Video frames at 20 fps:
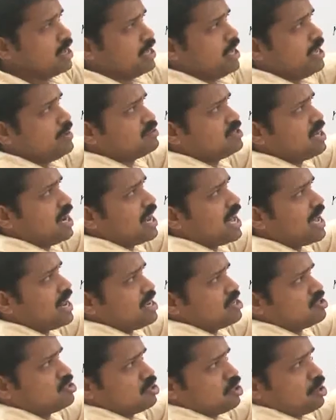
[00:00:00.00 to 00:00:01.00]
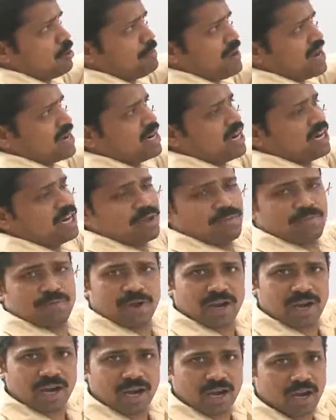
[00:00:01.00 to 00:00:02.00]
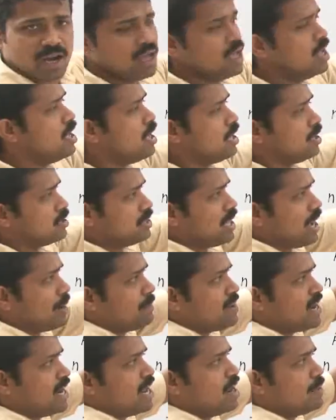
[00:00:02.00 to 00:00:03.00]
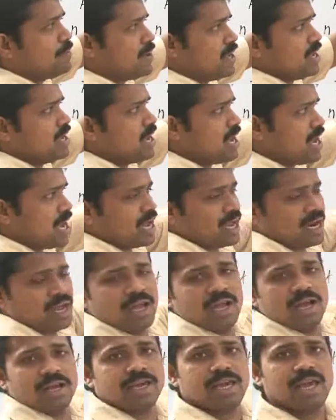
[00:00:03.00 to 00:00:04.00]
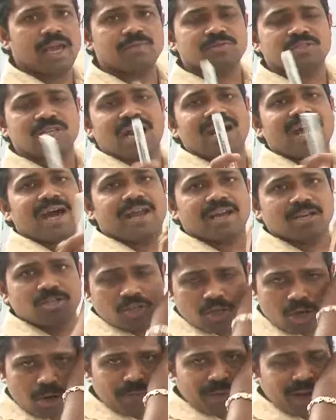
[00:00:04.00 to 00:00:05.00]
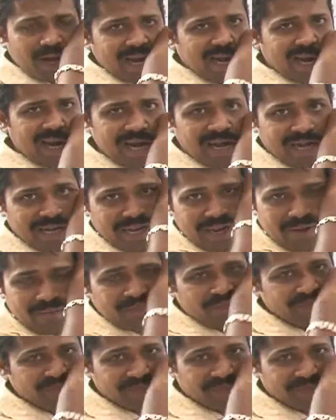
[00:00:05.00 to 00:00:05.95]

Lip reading: Gives the direction of magnetic field, the middle finger gives the direction of current,